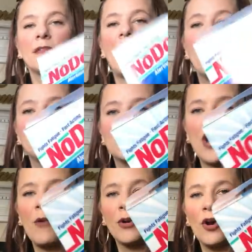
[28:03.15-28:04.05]
I'll have to
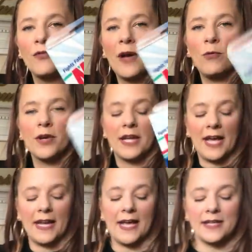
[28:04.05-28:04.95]
try one. Hopefully I won't get a
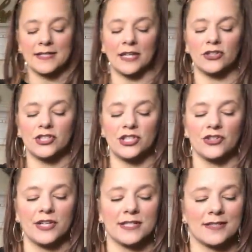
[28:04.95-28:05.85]
headache, because energy
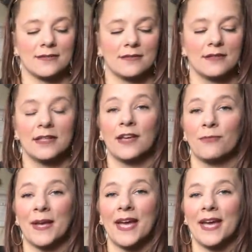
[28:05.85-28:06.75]
drinks
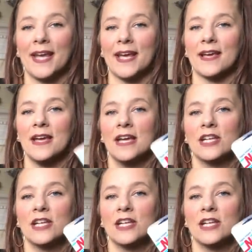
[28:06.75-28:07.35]
give me a headache.